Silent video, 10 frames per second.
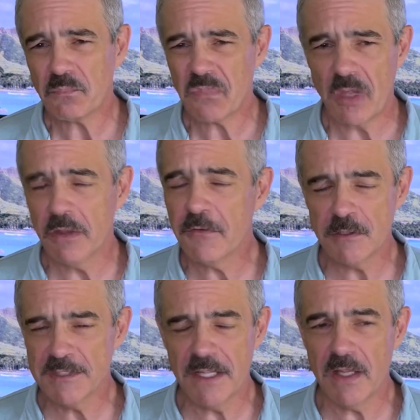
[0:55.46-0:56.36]
The
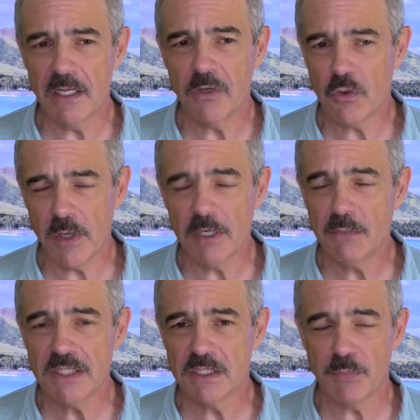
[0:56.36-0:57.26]
first thing that
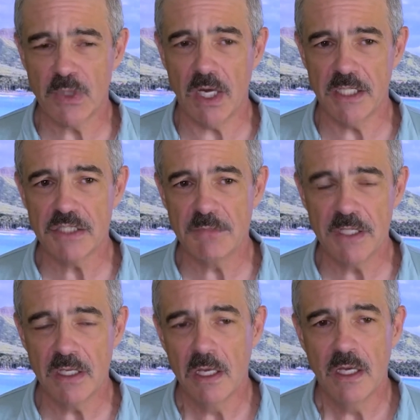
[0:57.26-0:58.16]
incredibly surprised
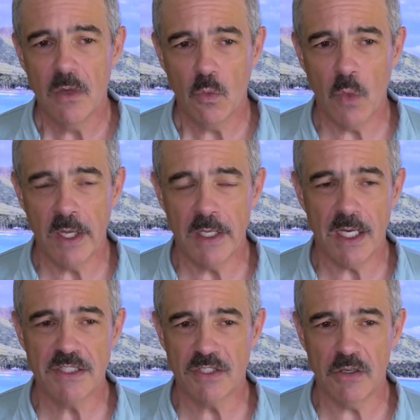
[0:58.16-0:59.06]
me when
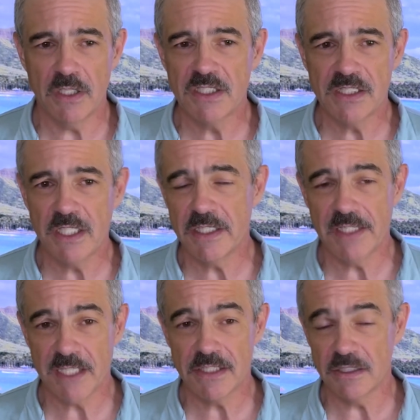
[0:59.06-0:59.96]
I started seeing
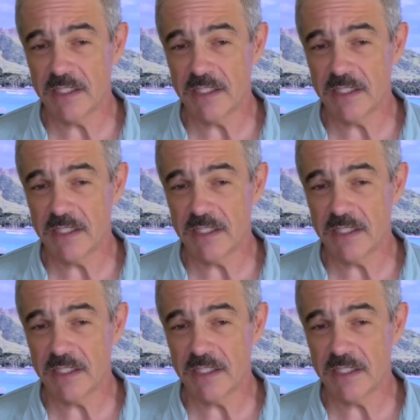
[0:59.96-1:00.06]
Teslas